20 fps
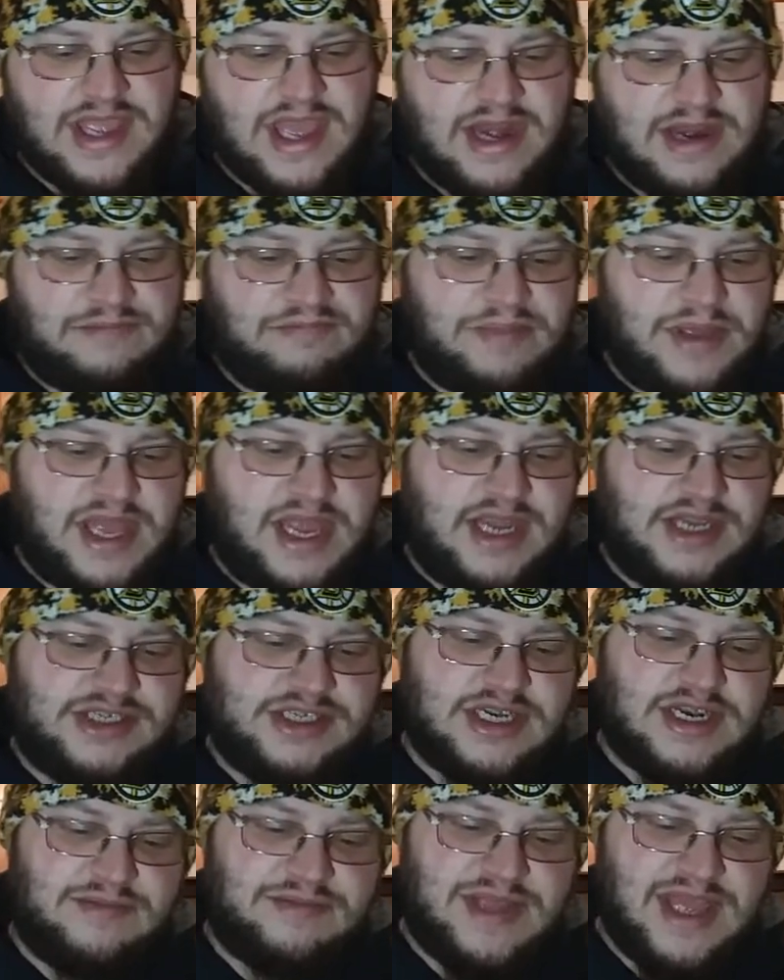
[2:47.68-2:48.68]
getting peach,
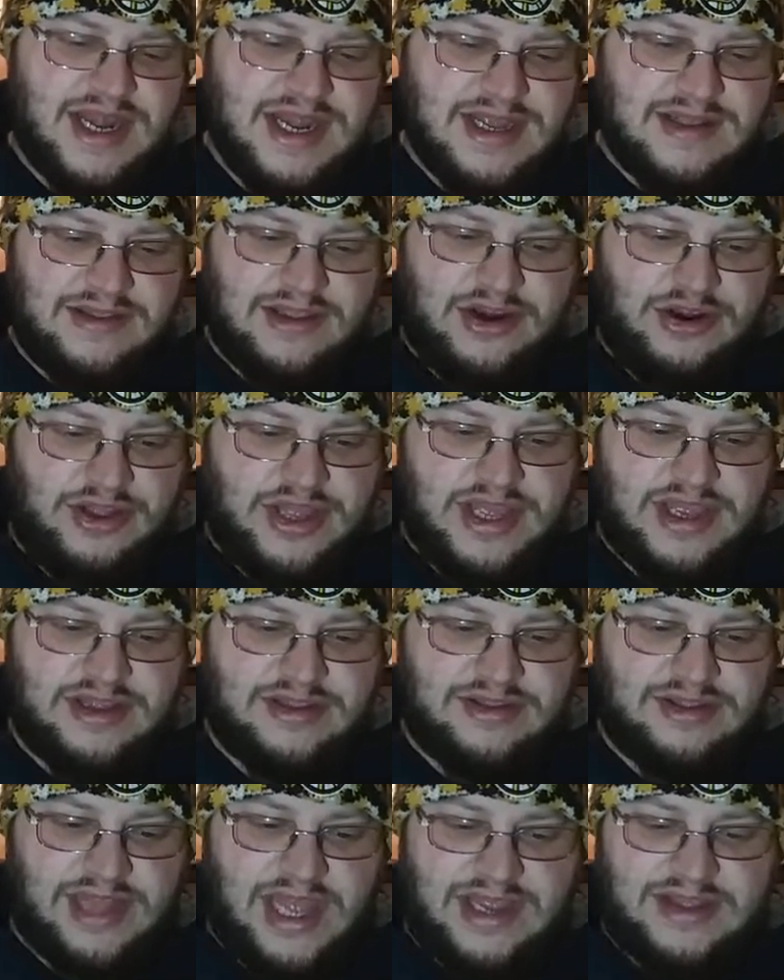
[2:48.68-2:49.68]
and I'm getting a little
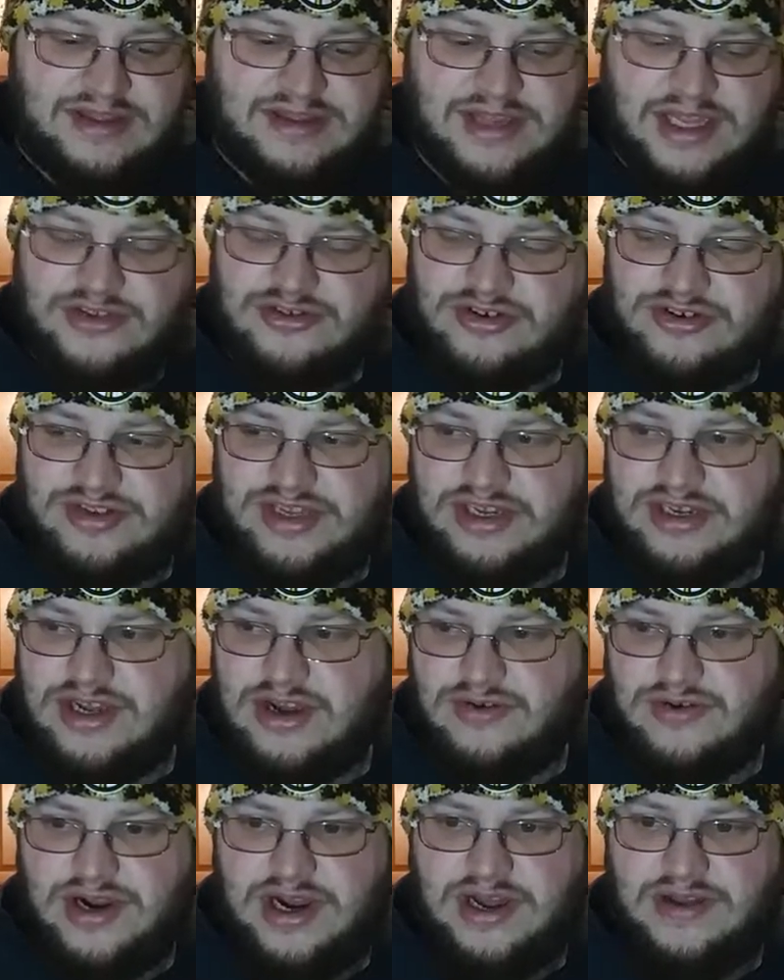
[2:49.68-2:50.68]
like citrusy
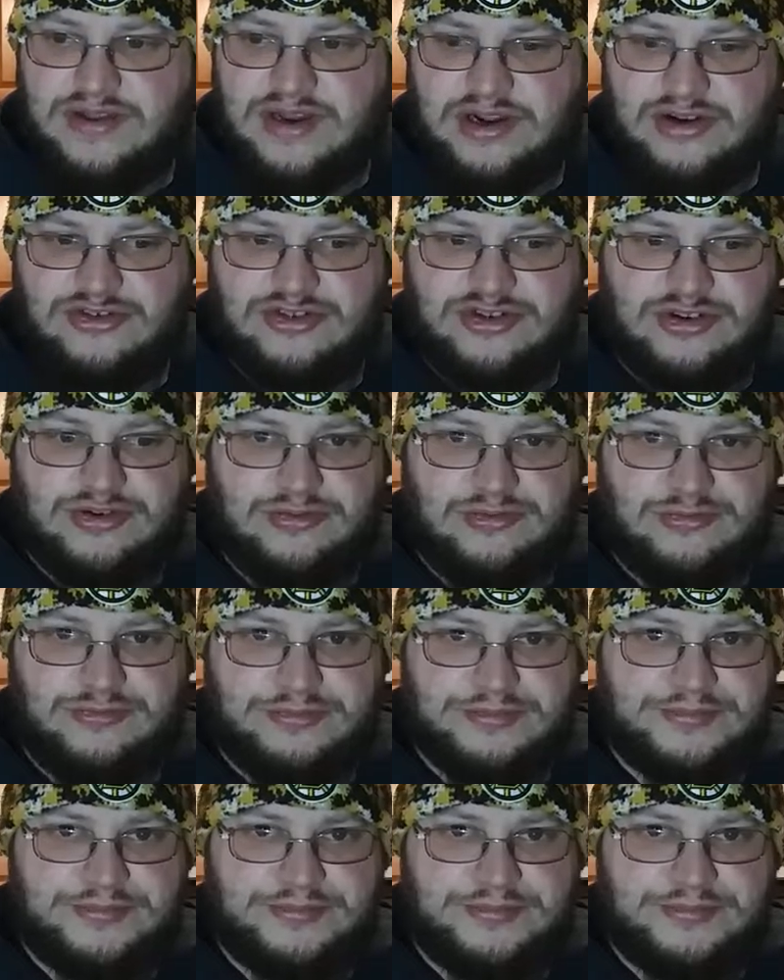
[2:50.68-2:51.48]
note on there too.